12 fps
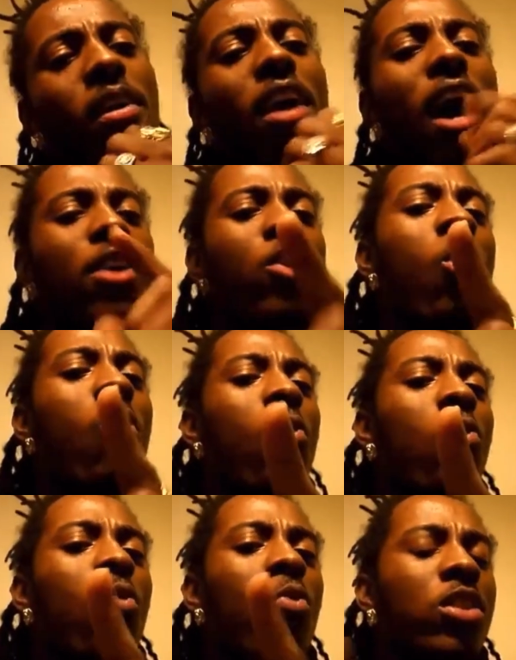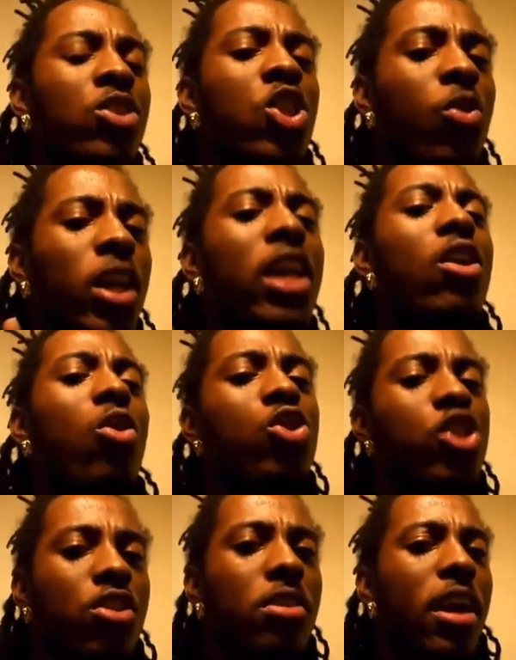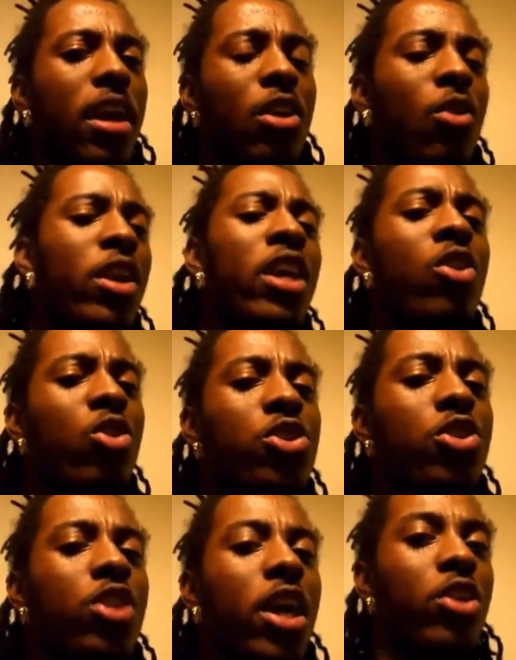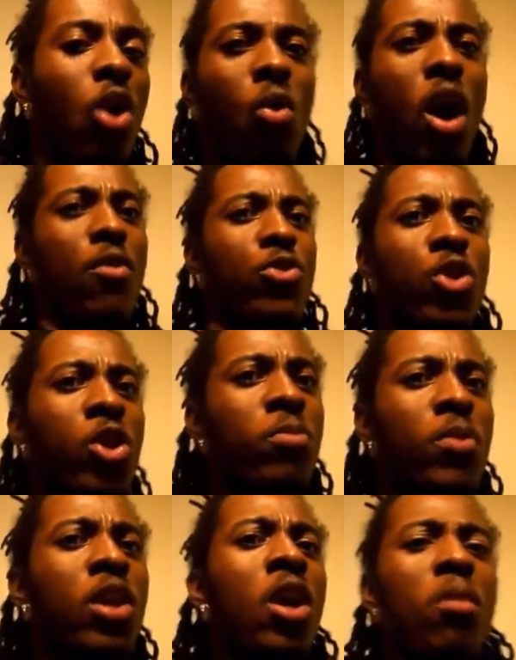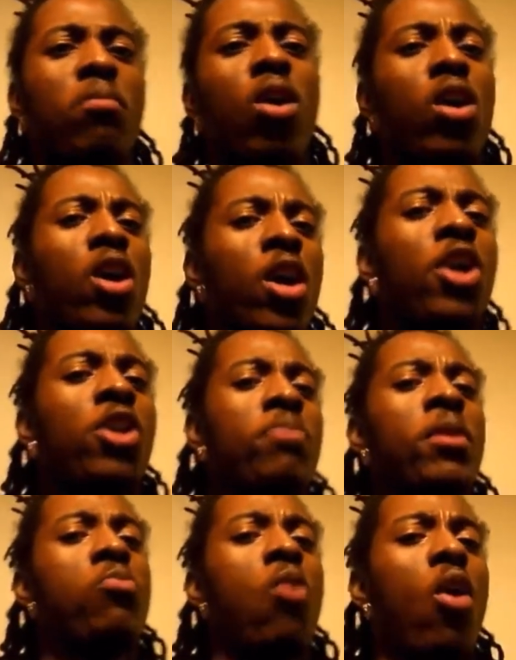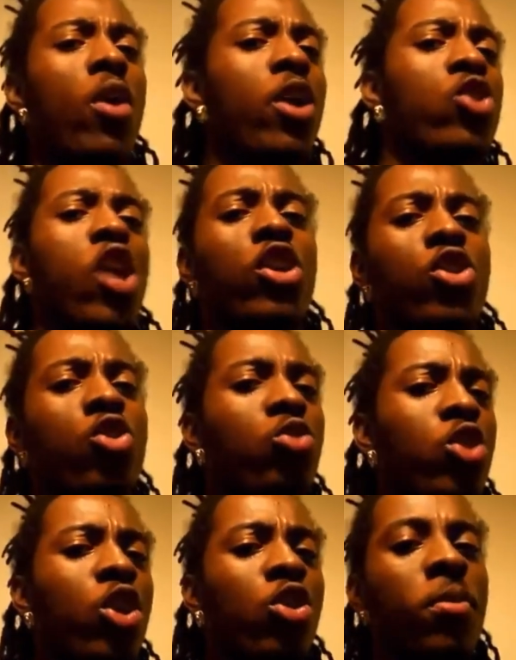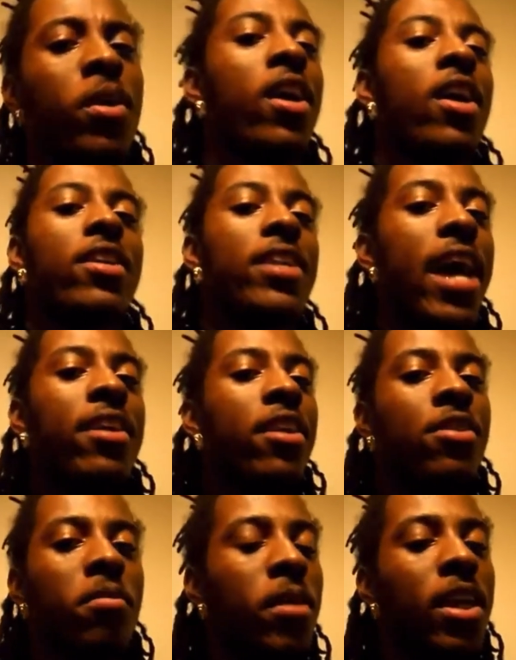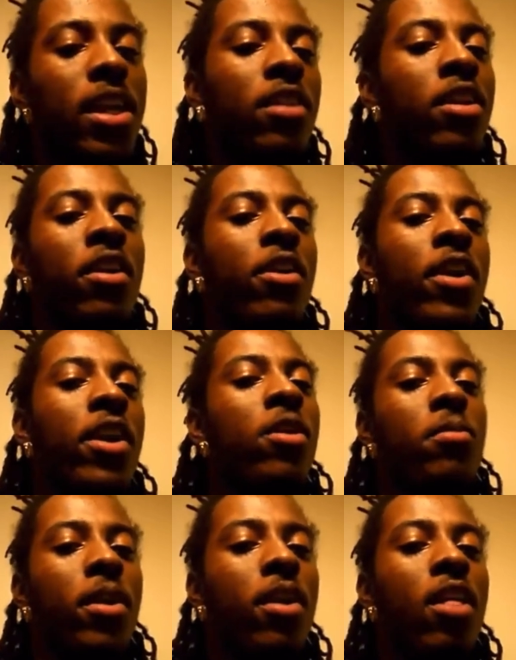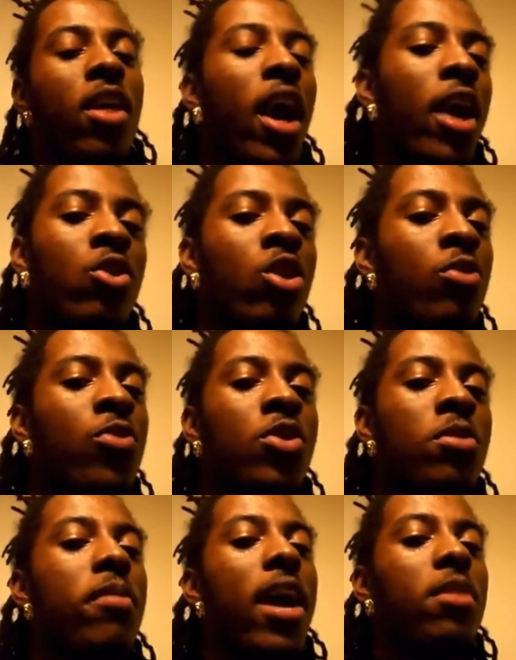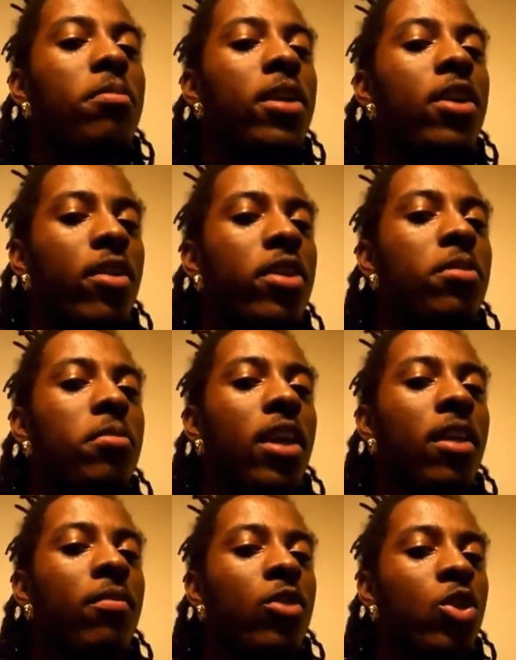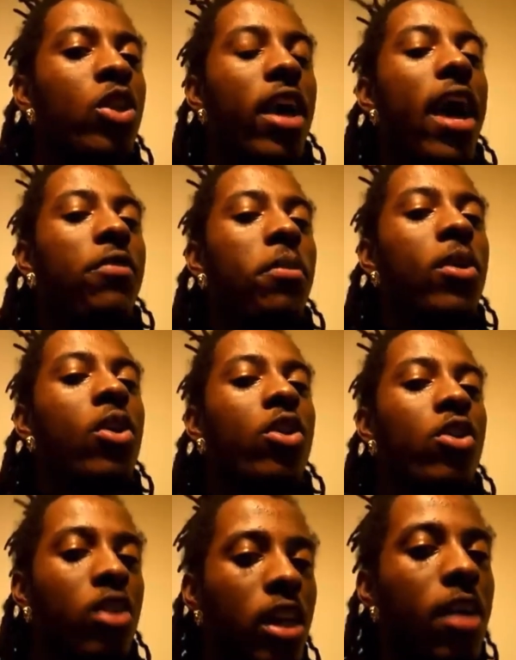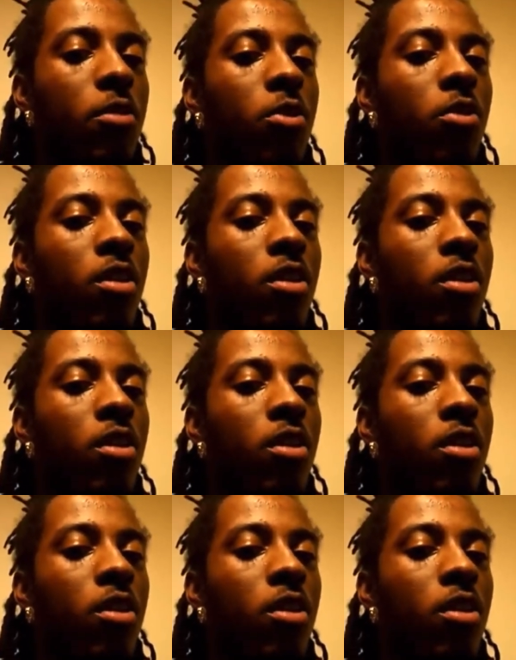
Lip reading: I know what your ego just said. Your ego just said, don't have an enemy, but it's people out here trying to do things to me. That doesn't mean that they're your enemy. In order for somebody to be your enemy, they have to be on your level.